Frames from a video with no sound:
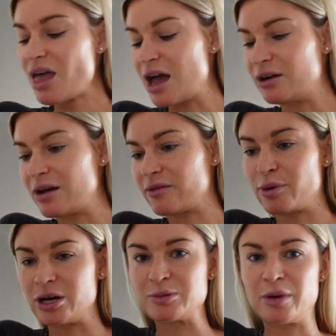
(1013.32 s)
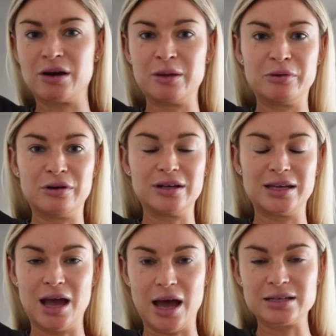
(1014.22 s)
I don't have a prosperity
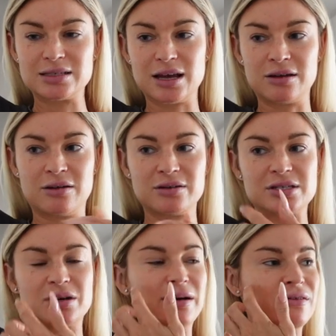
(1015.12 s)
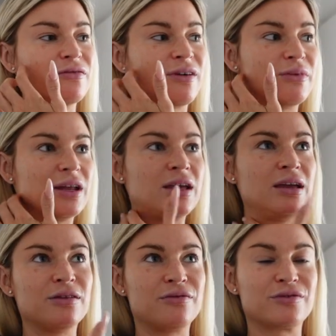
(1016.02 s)
bowl yet, and also I don't know if I would
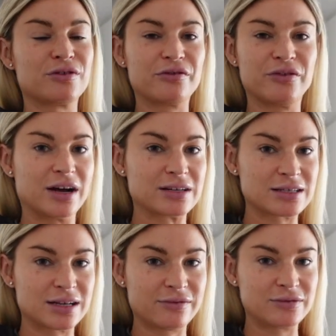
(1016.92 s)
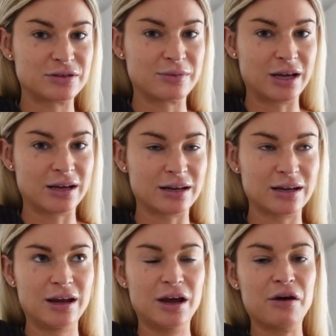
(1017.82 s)
eat the fruit fast enough to make
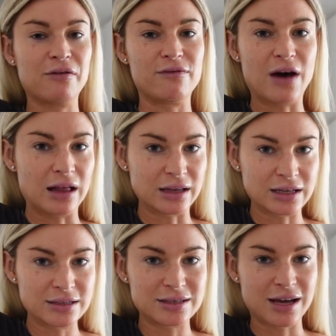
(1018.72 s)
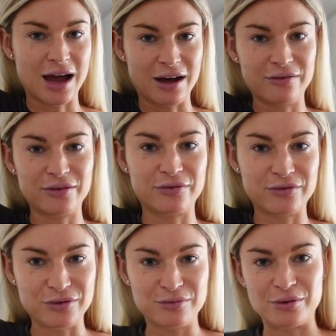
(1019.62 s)
it valid to have a
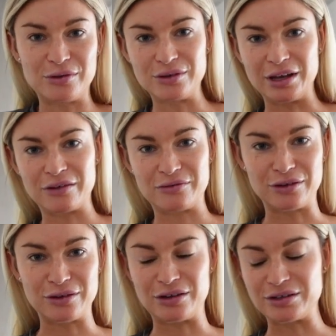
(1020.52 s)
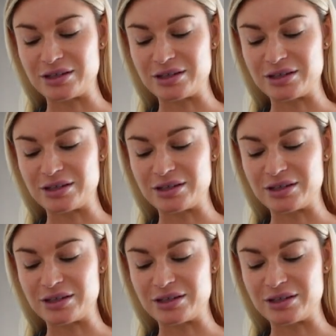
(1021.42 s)
fruit bowl like full at all